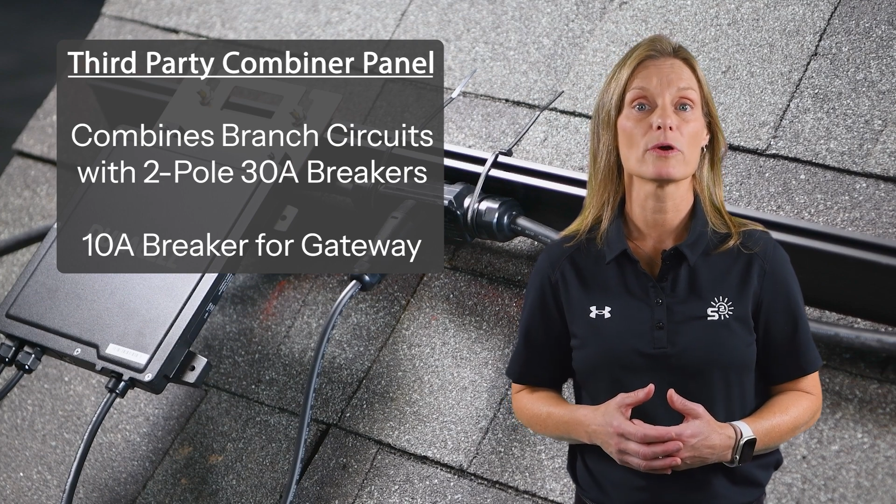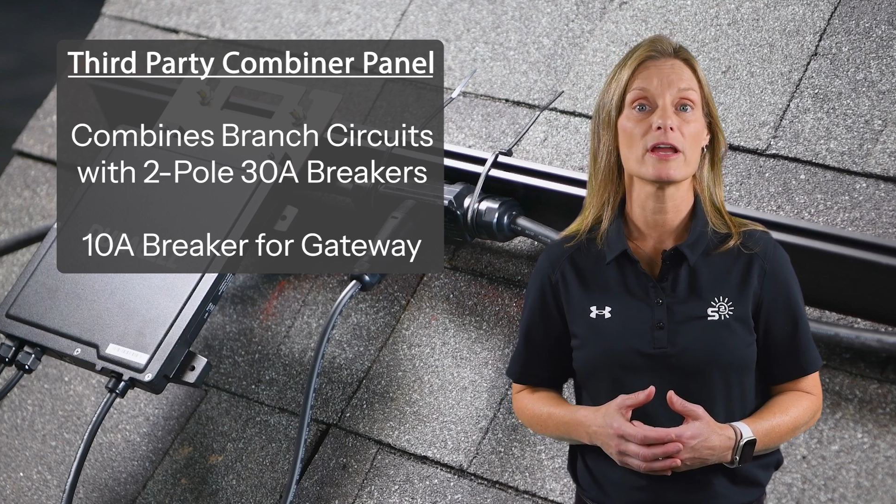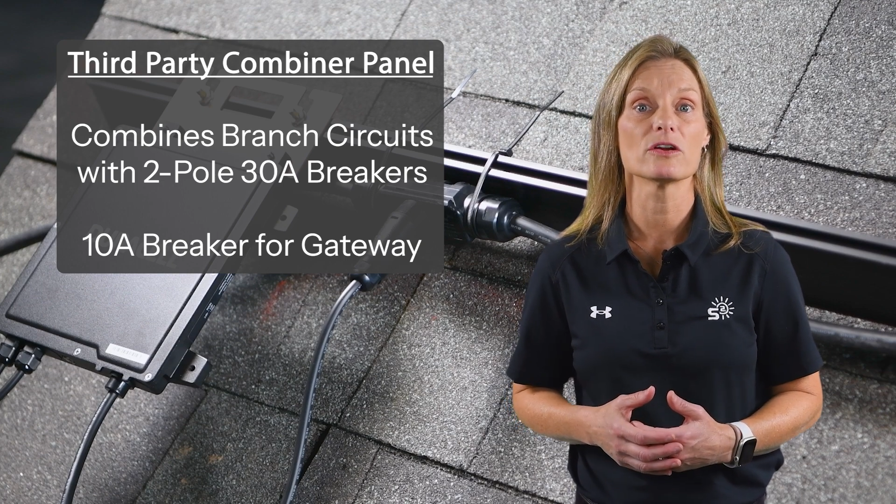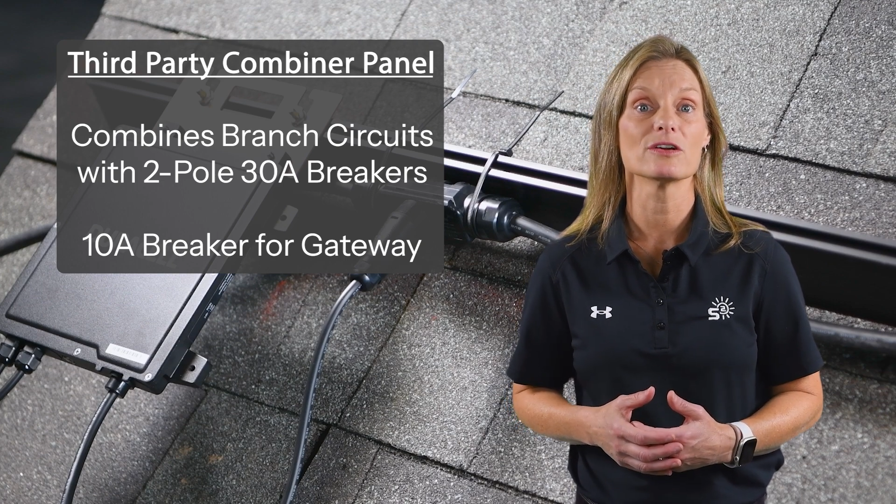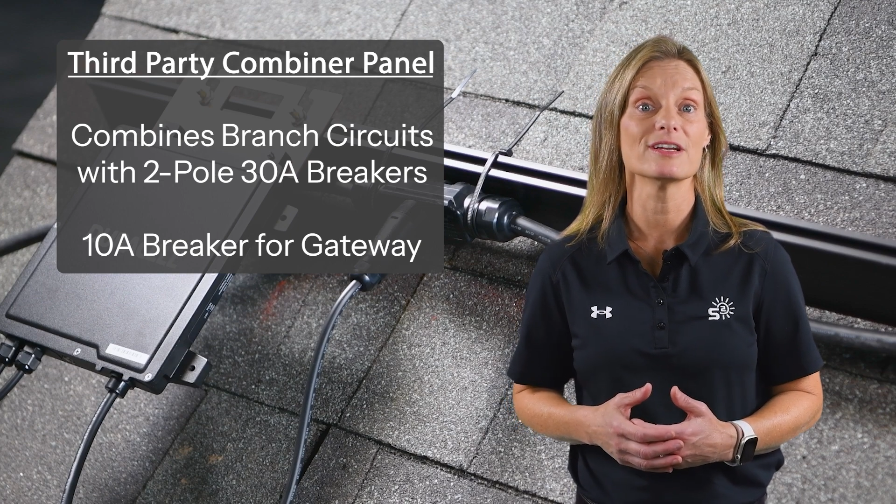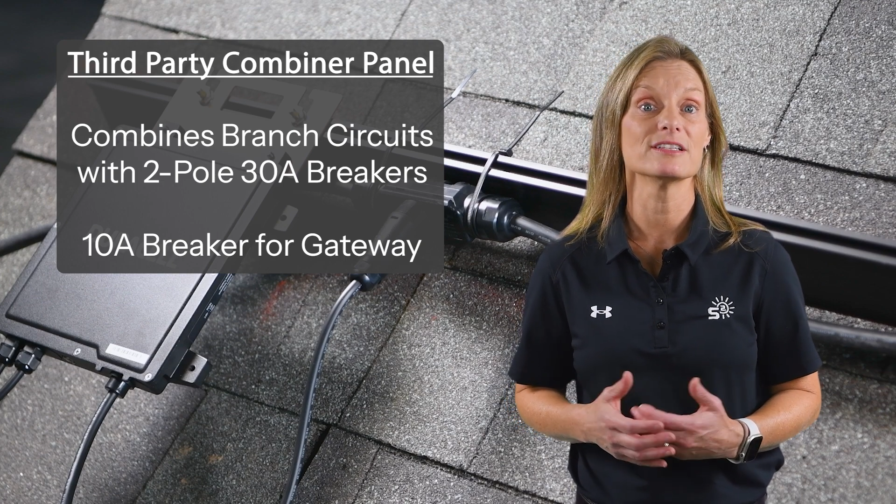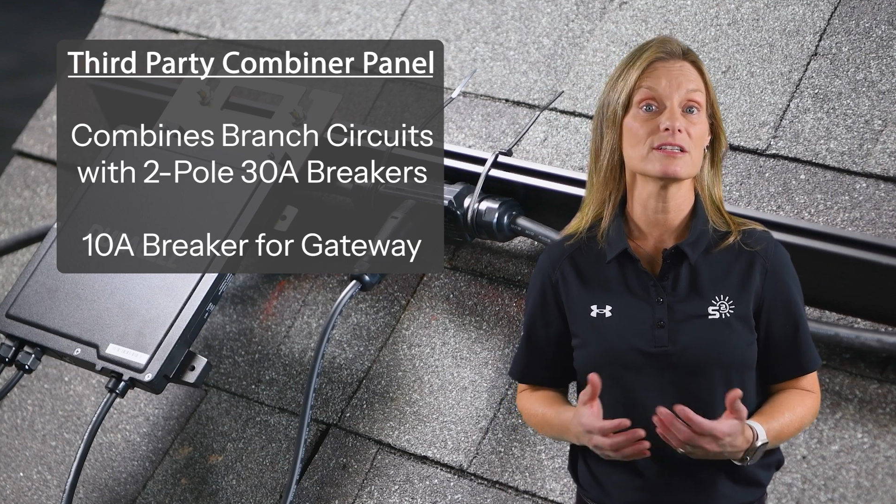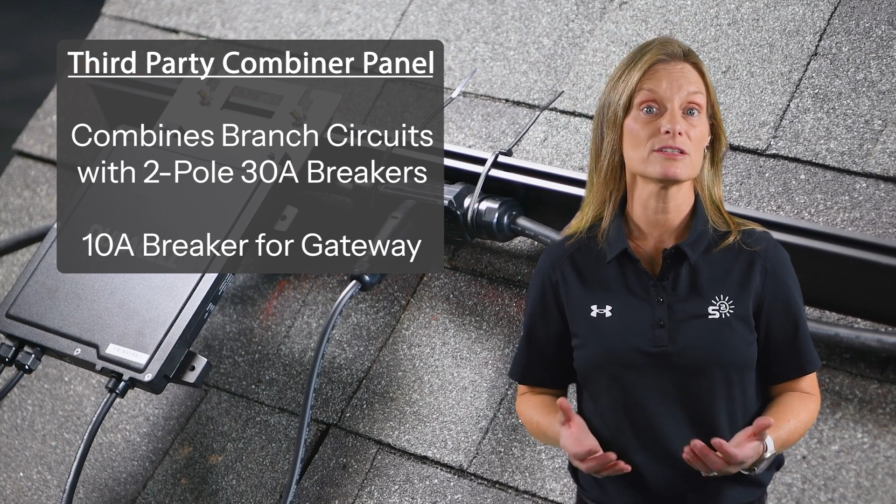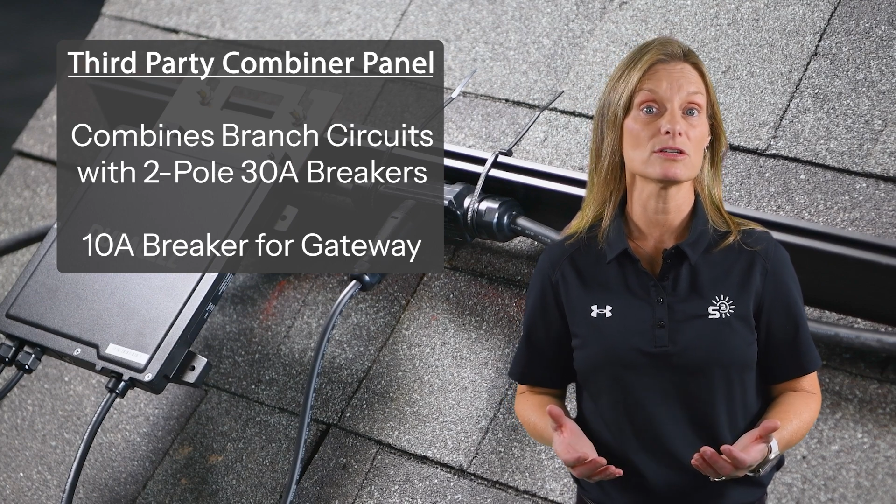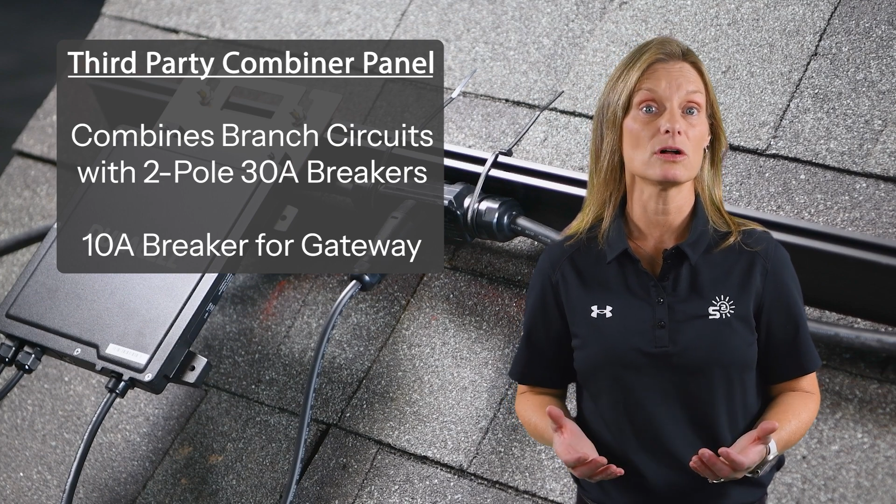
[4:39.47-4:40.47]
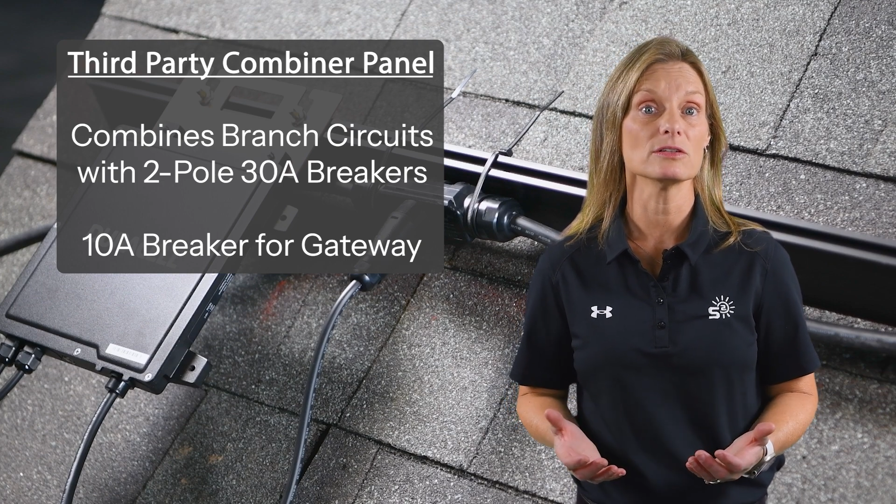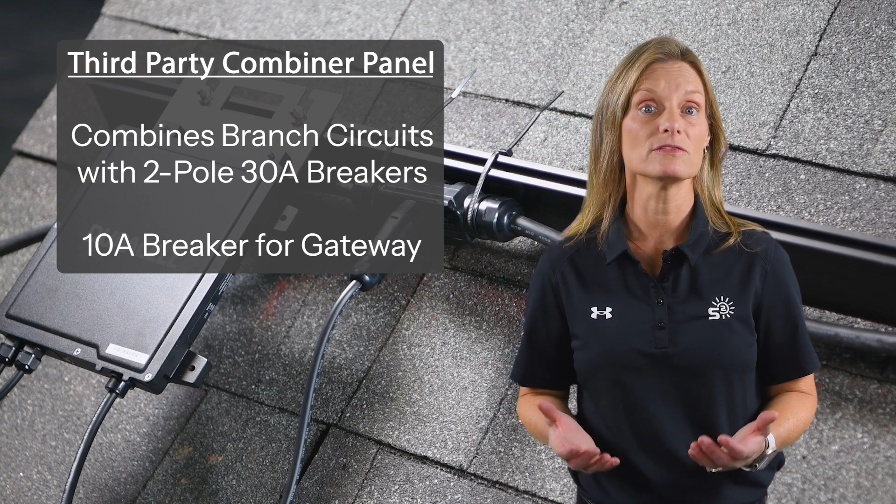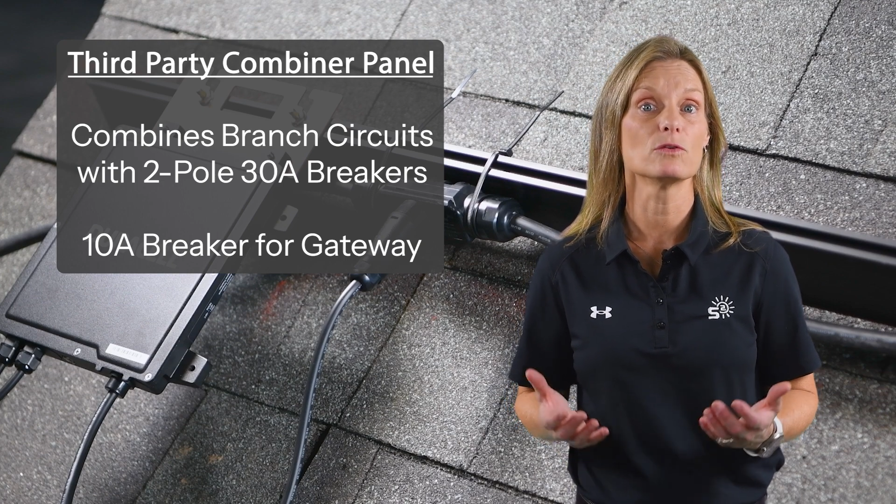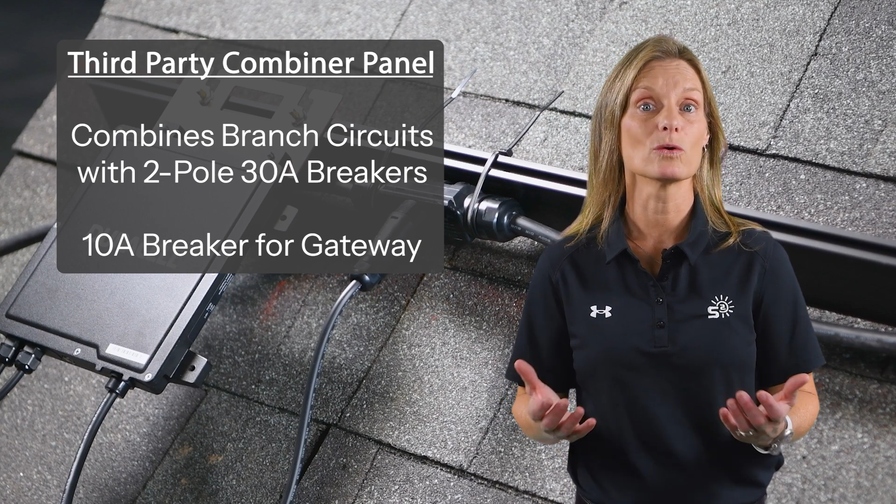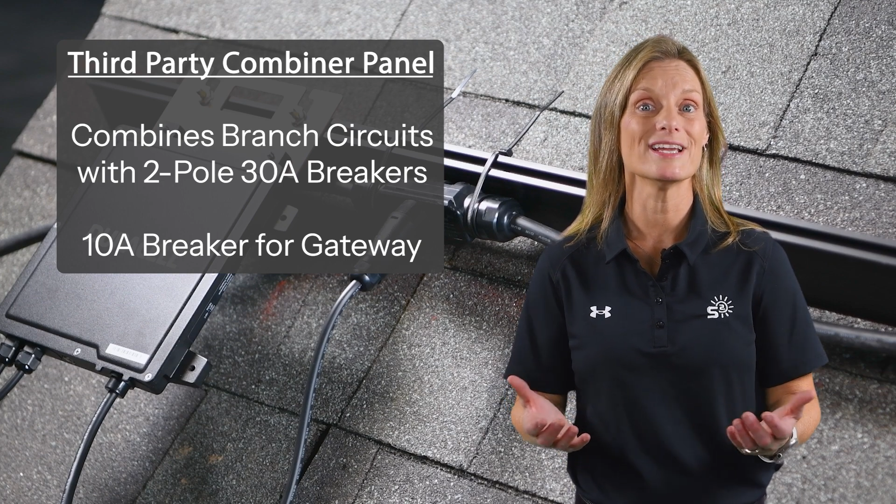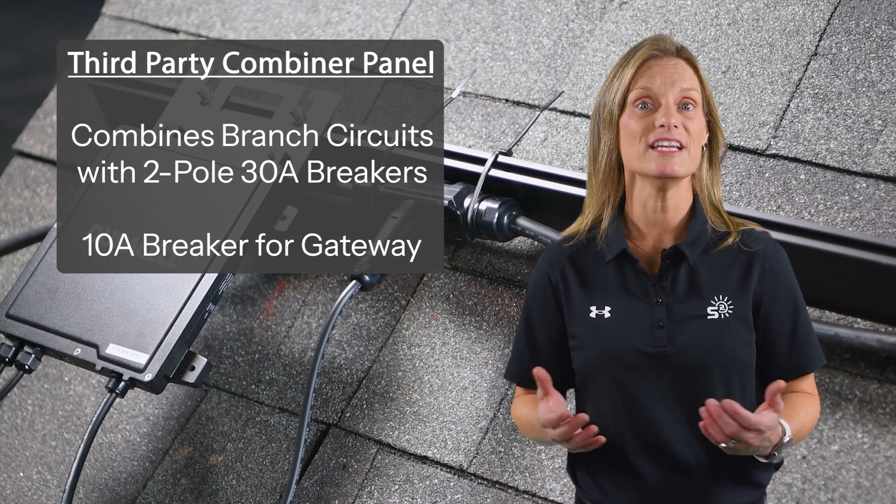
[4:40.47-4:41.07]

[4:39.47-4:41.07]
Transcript: breaker is installed for